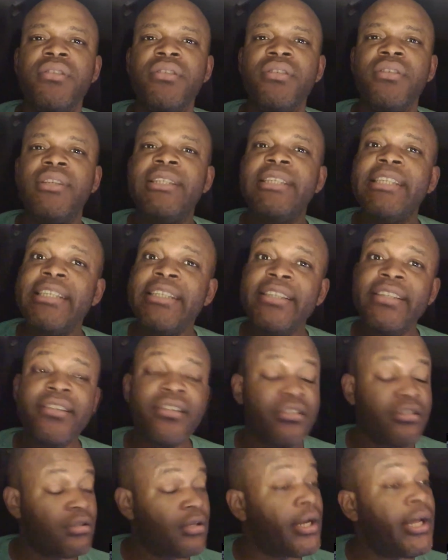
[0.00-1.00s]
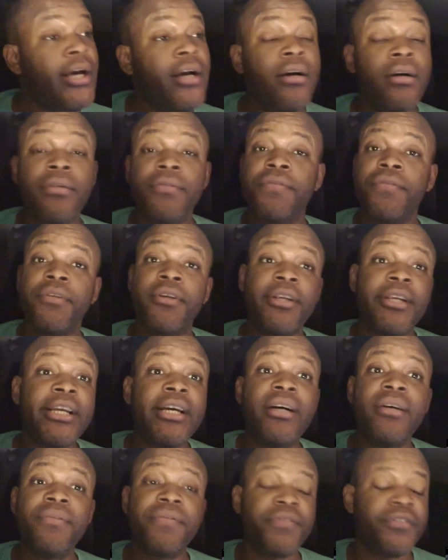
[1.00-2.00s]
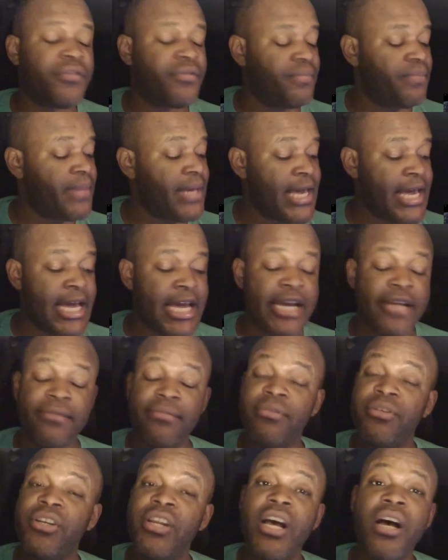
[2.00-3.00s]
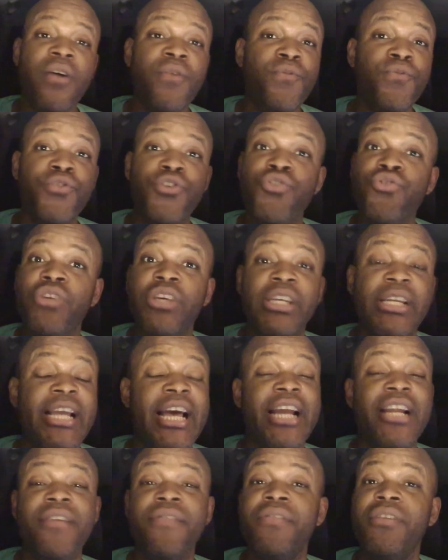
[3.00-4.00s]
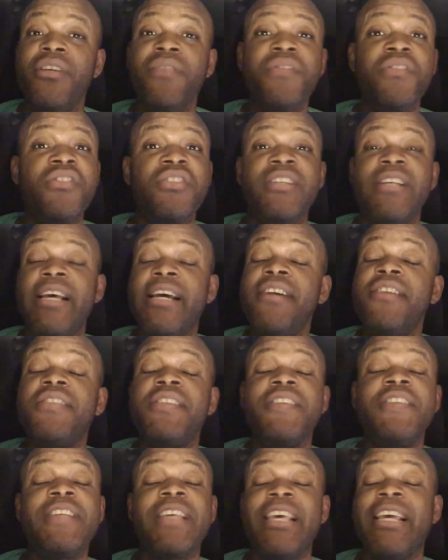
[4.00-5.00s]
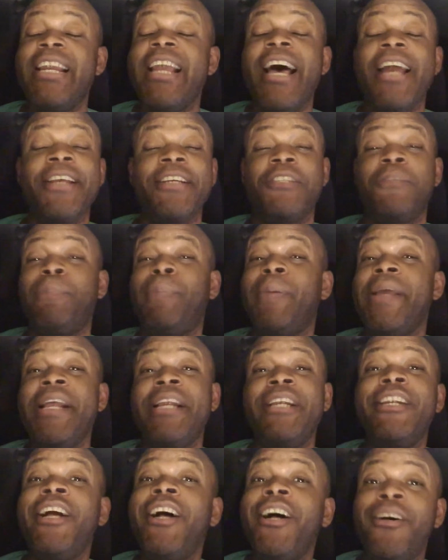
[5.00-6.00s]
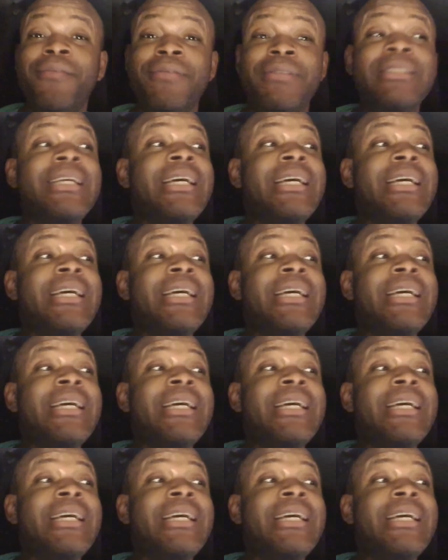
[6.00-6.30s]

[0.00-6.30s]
You dig? It's love. Love is, man, love, you cannot, even, even scientists cannot explain love.